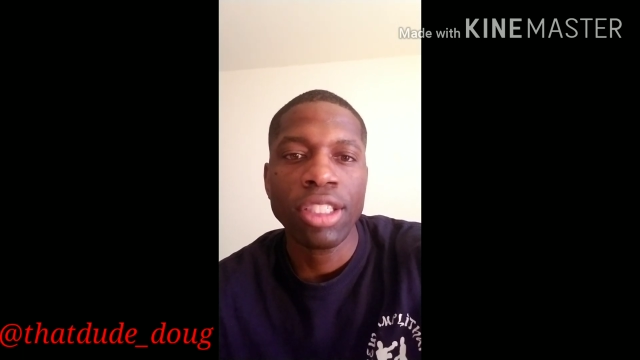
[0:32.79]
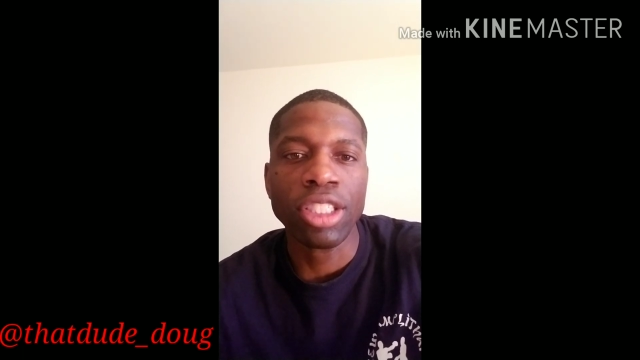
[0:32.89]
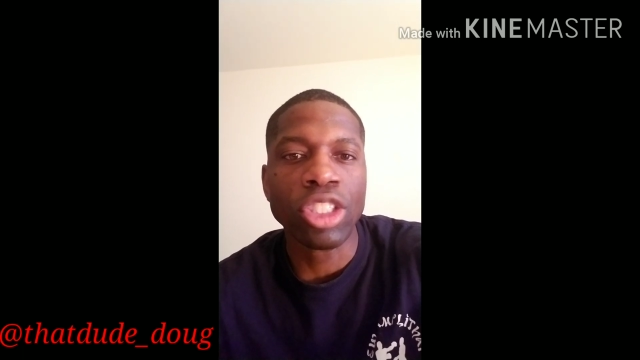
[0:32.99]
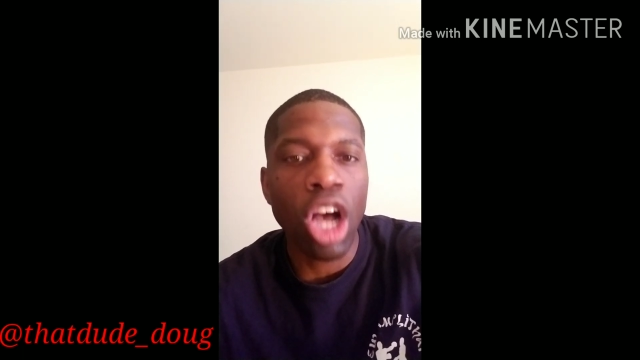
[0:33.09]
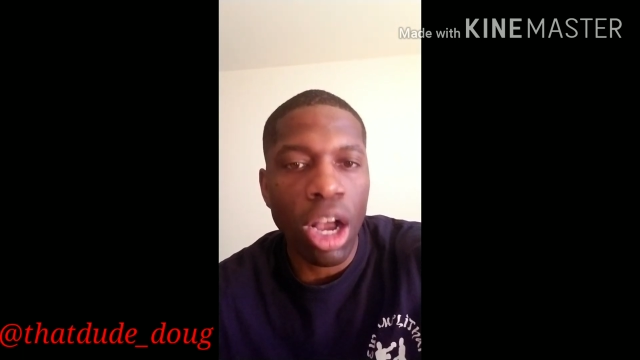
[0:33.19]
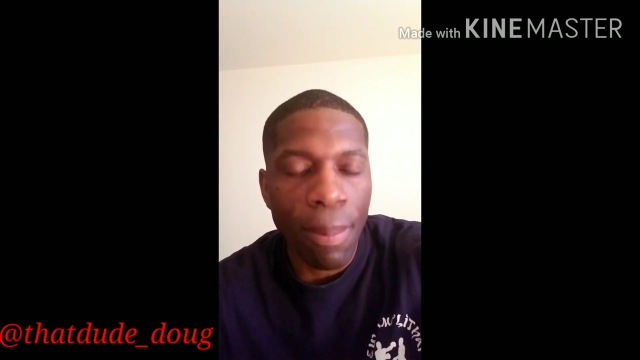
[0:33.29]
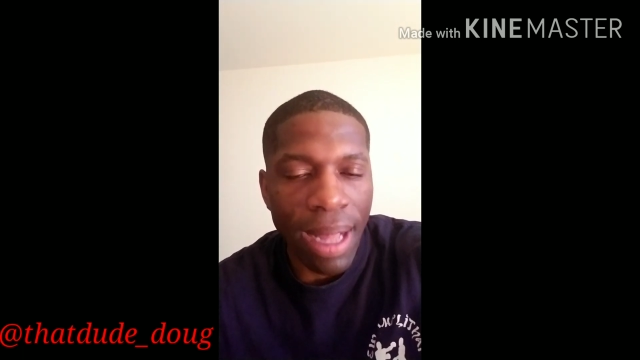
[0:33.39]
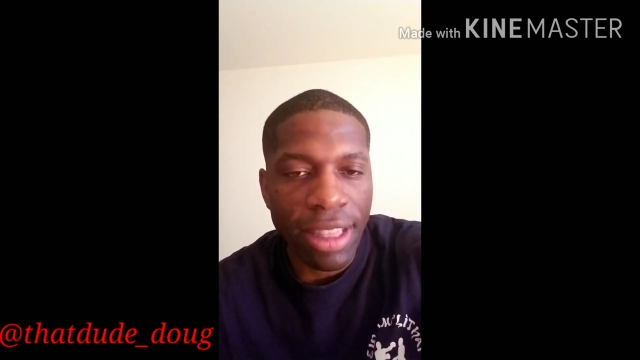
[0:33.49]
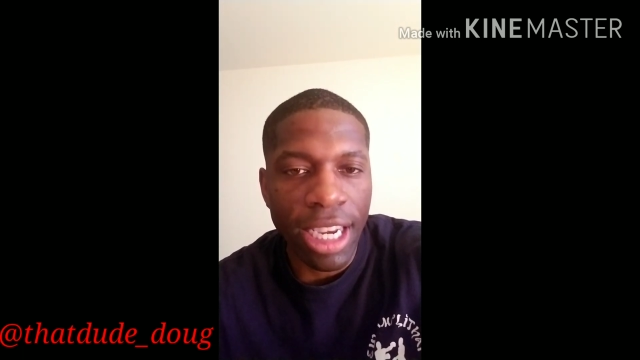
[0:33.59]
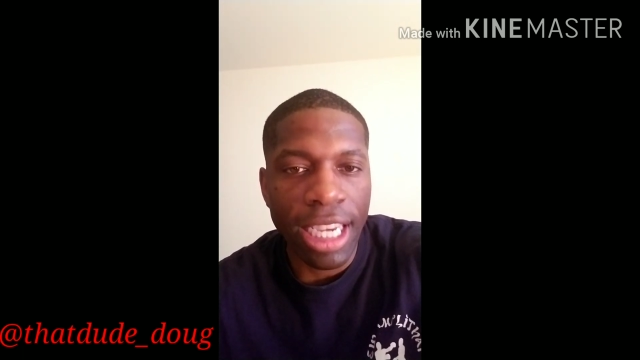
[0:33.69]
to talk
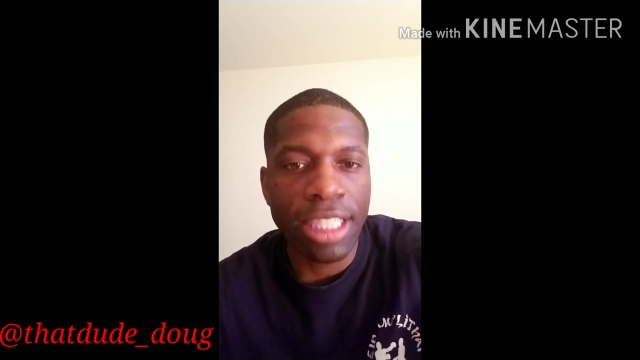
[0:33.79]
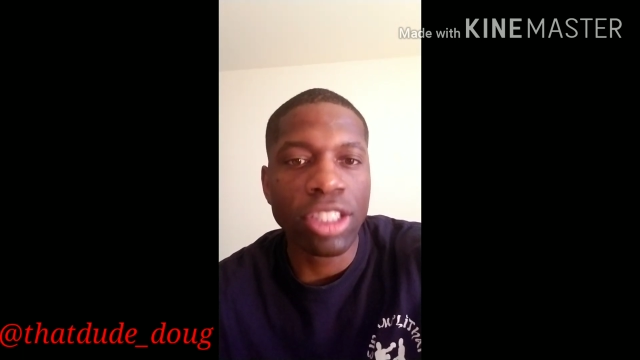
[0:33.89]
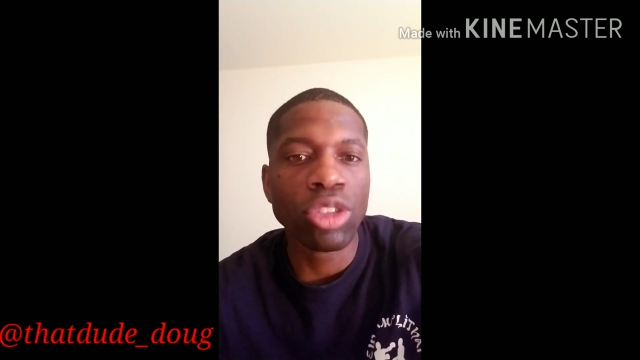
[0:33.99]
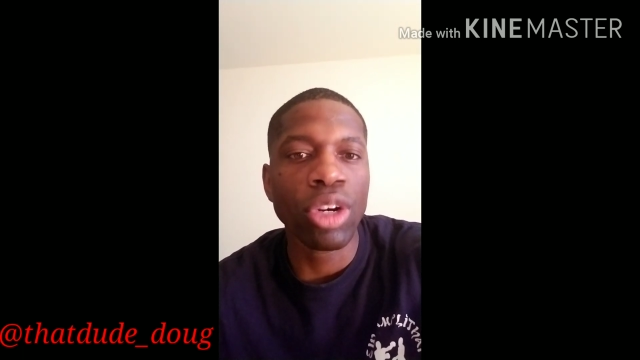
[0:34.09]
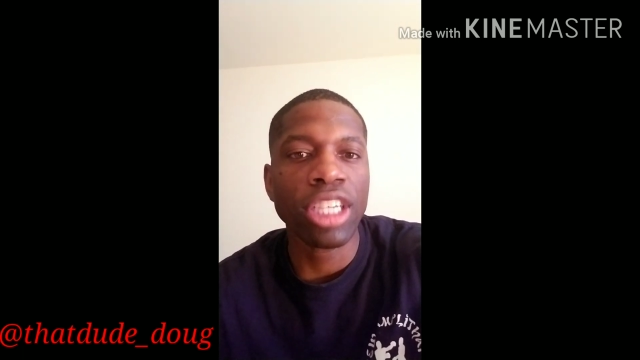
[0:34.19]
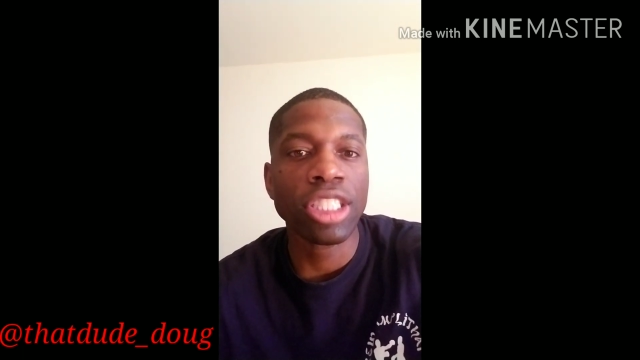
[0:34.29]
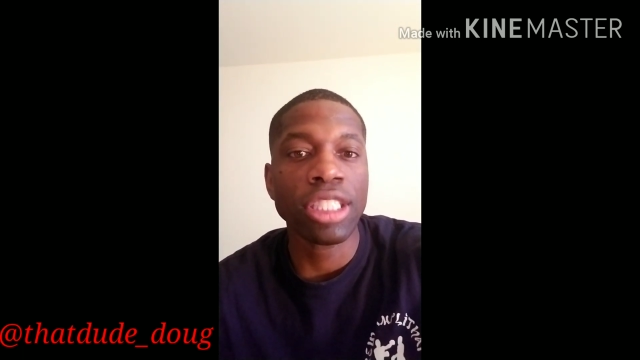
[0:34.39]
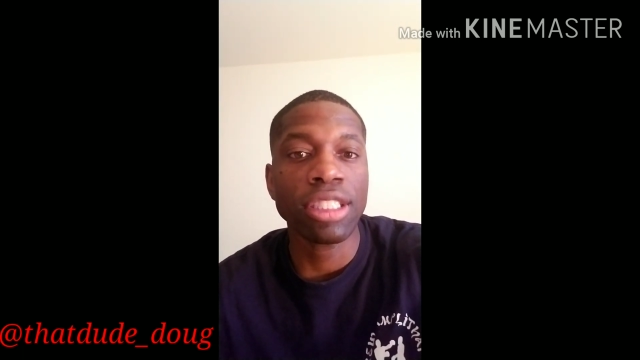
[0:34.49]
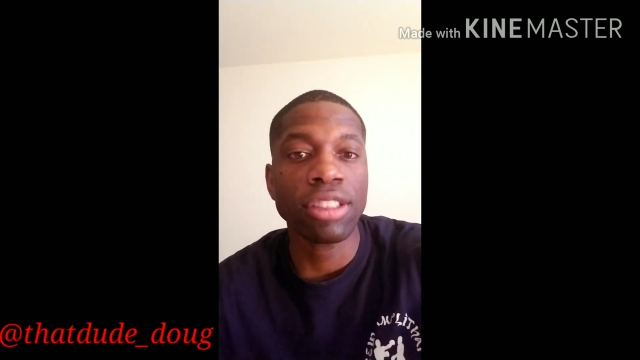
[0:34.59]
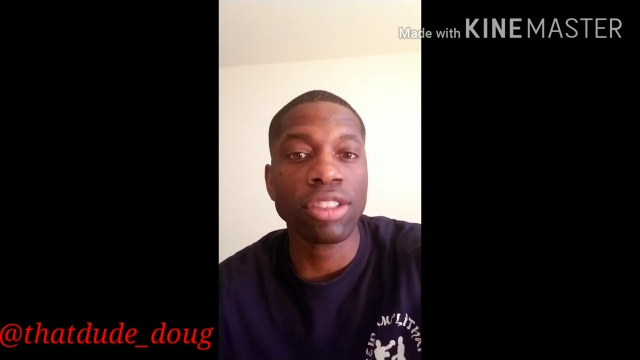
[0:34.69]
about their
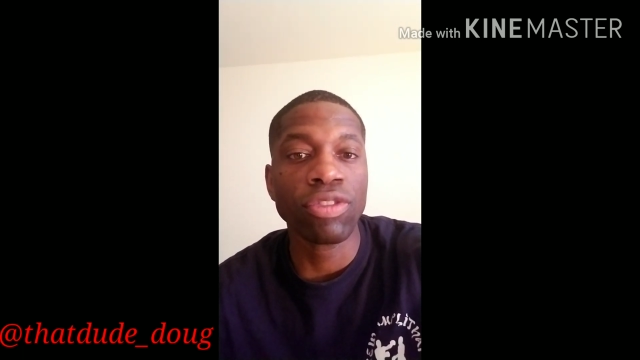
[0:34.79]
indiscretions,